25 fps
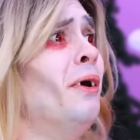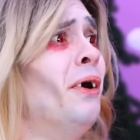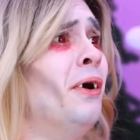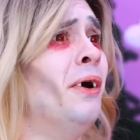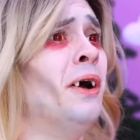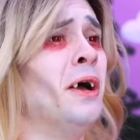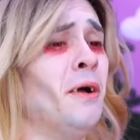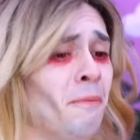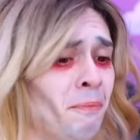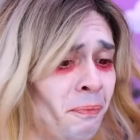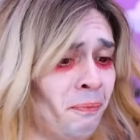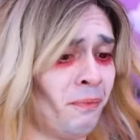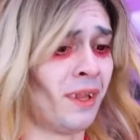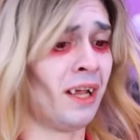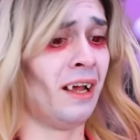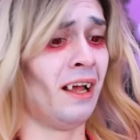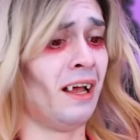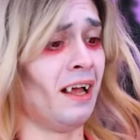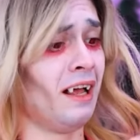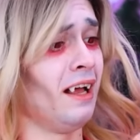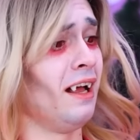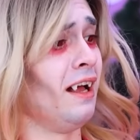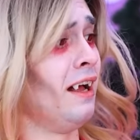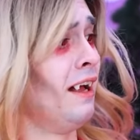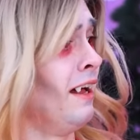of it
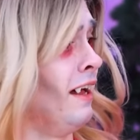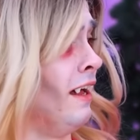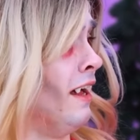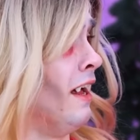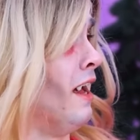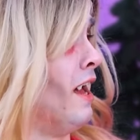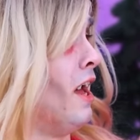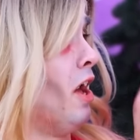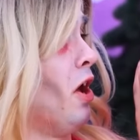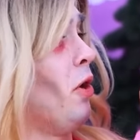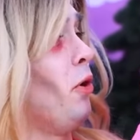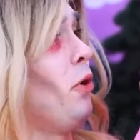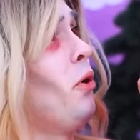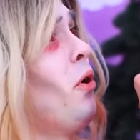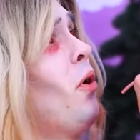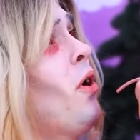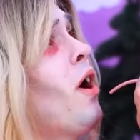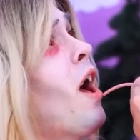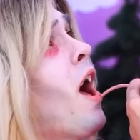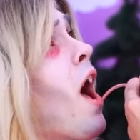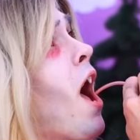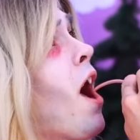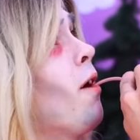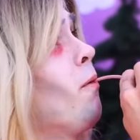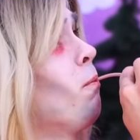now. I'm so